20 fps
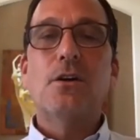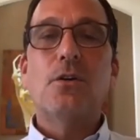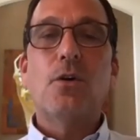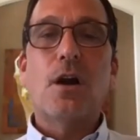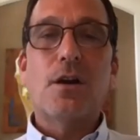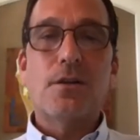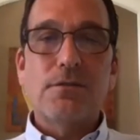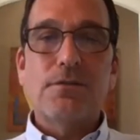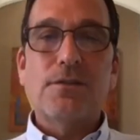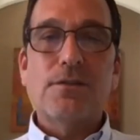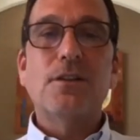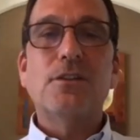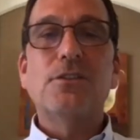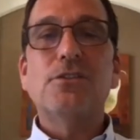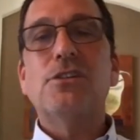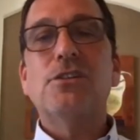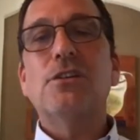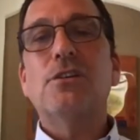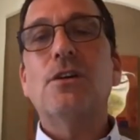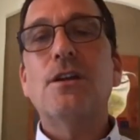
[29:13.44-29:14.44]
are the villains
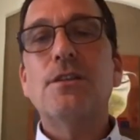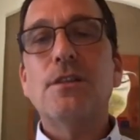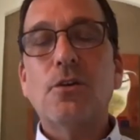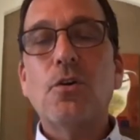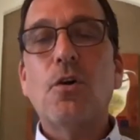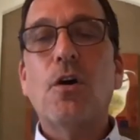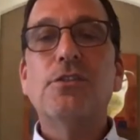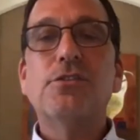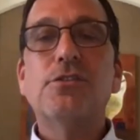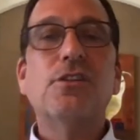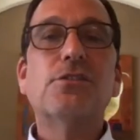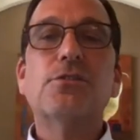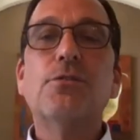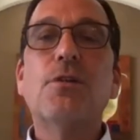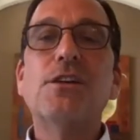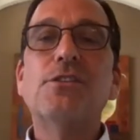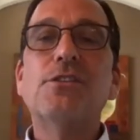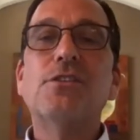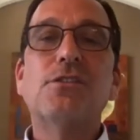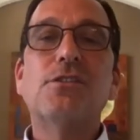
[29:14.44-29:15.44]
here and cause this
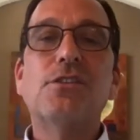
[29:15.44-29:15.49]
crisis.